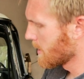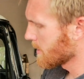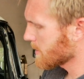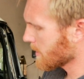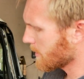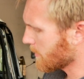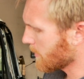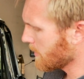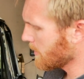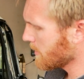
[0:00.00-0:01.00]
Second,
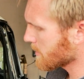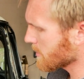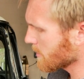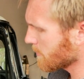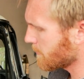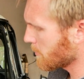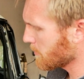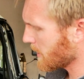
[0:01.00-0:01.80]
in this little foam